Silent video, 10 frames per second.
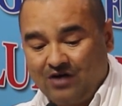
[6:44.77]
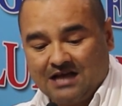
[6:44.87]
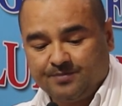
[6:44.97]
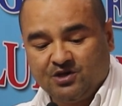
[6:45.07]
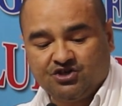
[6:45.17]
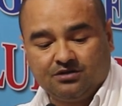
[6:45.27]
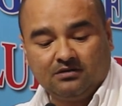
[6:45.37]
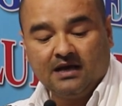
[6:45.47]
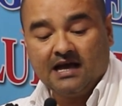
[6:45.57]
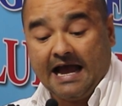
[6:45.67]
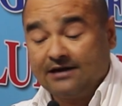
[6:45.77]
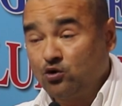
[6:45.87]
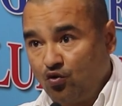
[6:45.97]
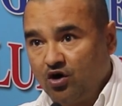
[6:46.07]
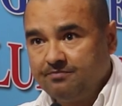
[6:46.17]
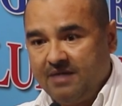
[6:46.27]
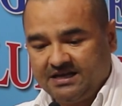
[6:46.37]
transmission and road